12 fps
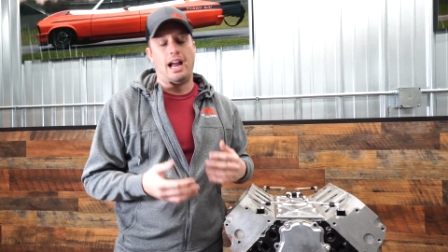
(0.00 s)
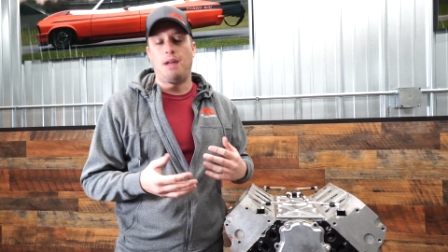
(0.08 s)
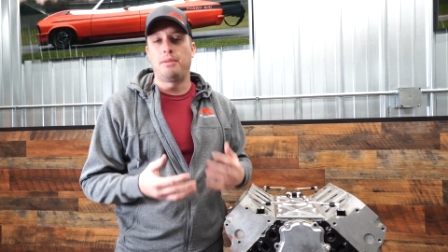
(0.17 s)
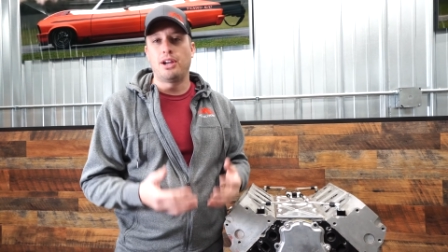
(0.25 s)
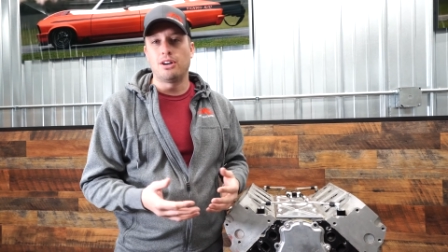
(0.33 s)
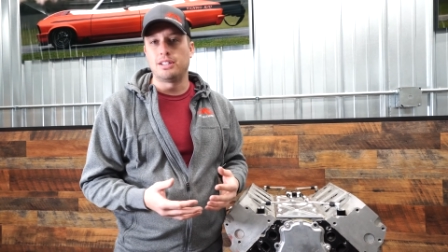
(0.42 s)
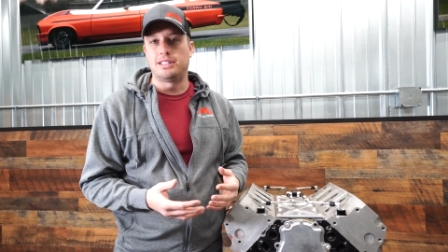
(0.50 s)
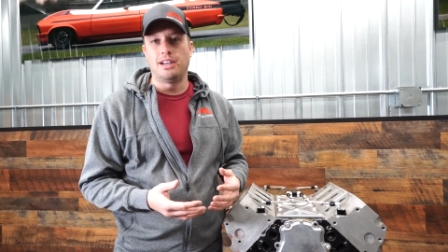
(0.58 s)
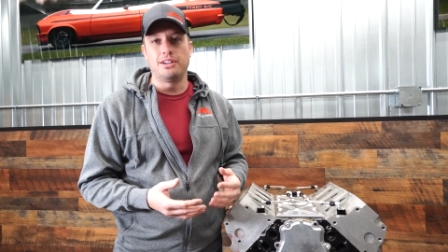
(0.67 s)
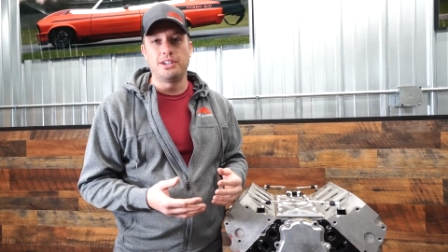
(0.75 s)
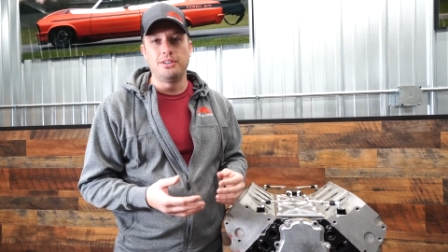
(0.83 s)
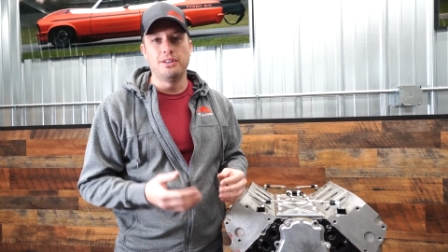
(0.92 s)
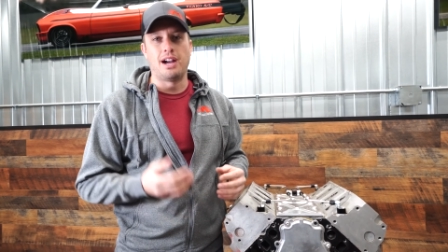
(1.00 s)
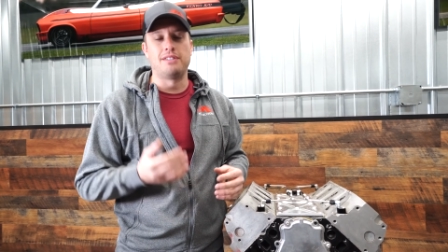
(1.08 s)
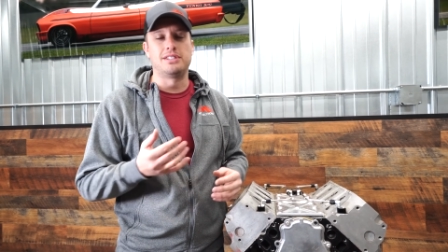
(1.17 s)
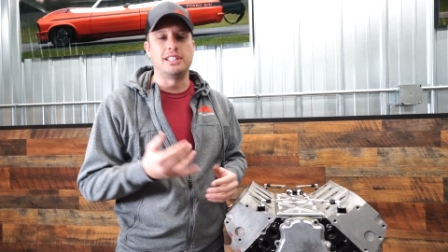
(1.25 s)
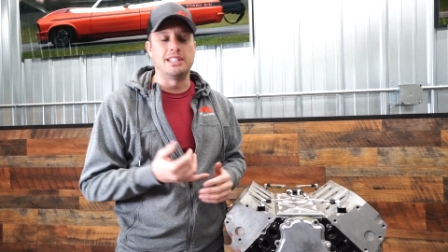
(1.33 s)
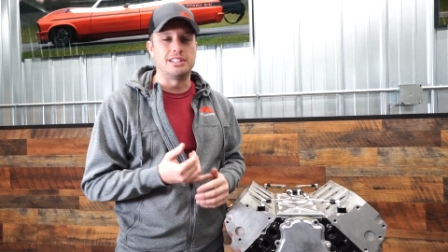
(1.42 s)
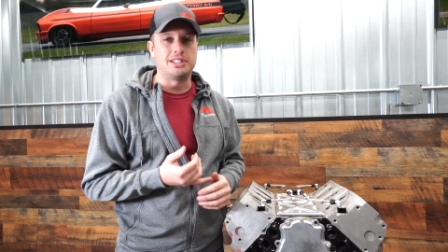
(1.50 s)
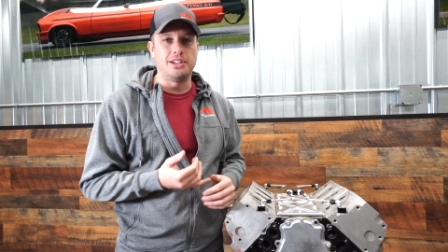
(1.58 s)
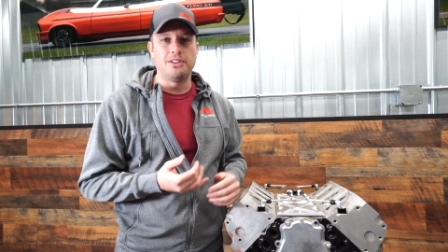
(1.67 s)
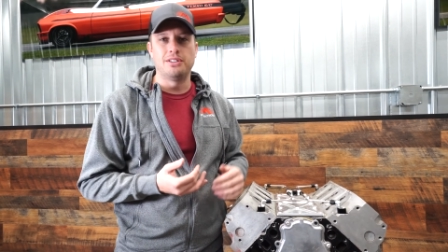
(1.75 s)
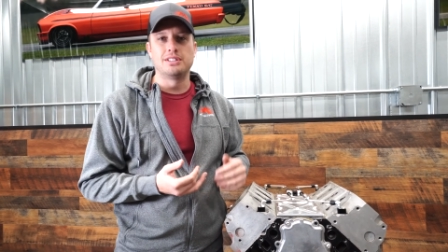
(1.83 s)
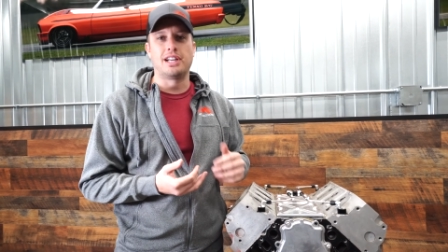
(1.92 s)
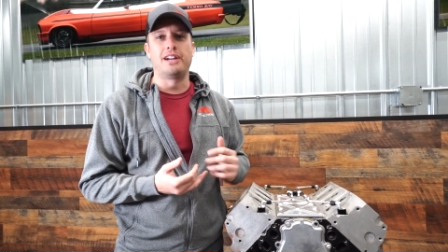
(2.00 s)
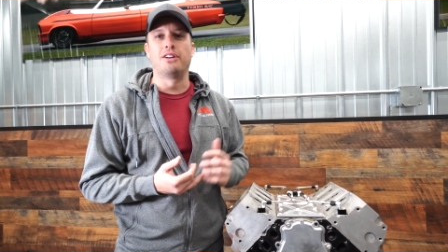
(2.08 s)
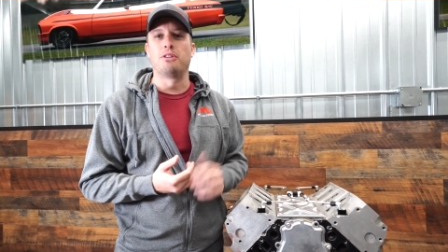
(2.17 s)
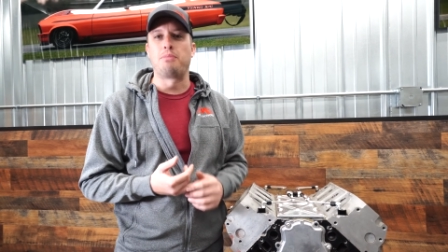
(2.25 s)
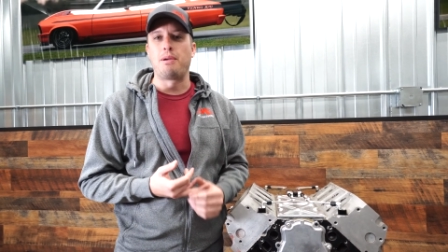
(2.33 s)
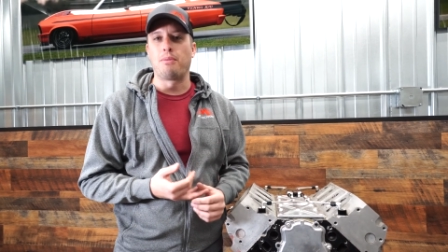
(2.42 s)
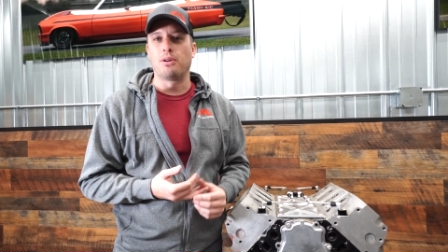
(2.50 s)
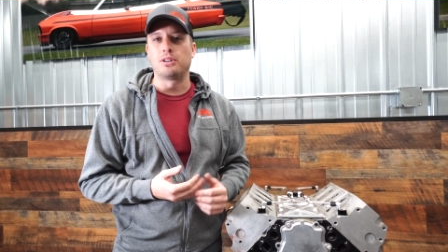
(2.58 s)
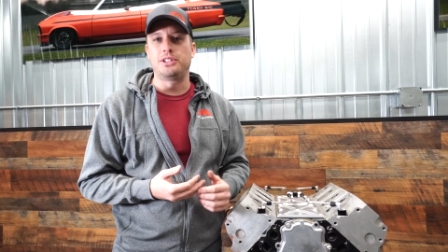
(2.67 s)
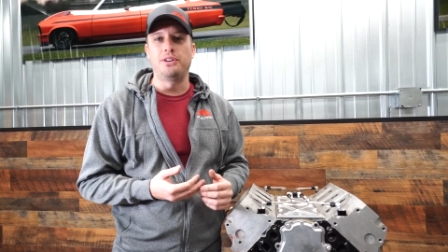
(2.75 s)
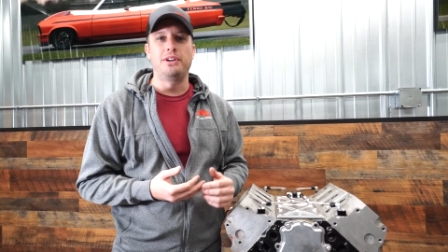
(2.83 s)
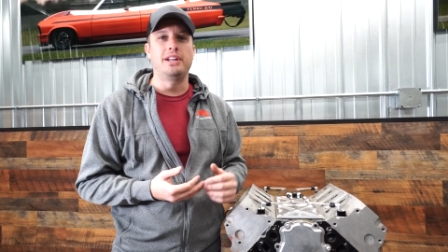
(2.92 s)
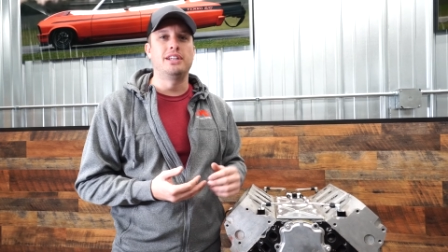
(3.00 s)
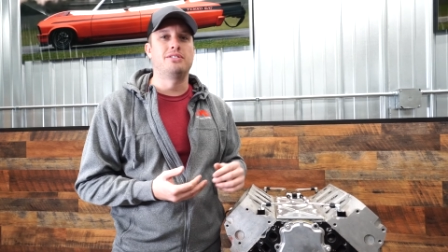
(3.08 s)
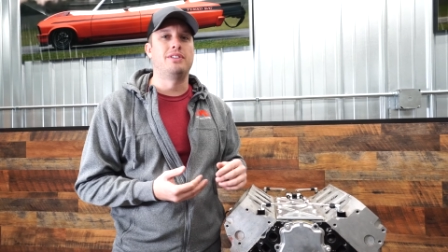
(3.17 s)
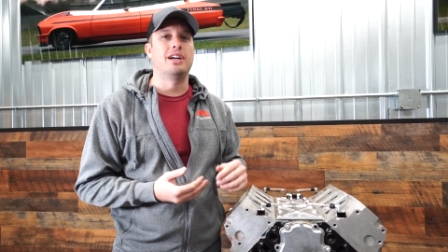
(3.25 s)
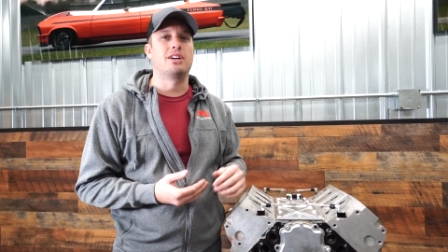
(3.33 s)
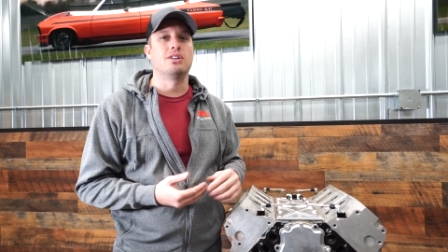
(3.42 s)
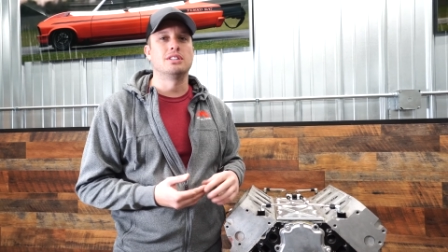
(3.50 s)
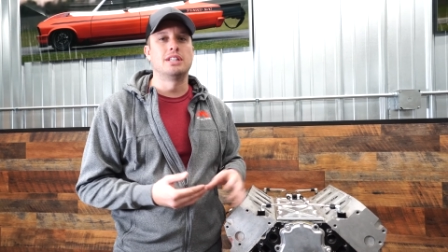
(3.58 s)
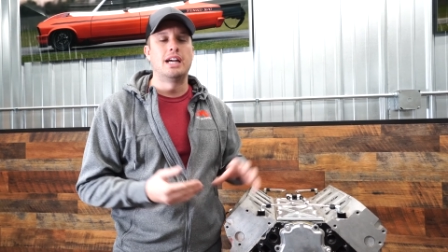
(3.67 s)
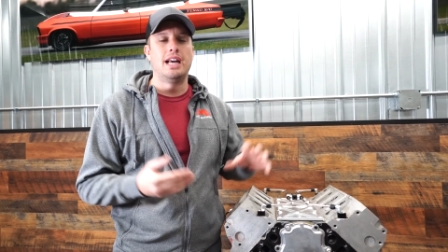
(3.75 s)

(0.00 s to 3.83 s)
I'm here to tell you, I've seen the tunes. I know the people are tuning these vehicles.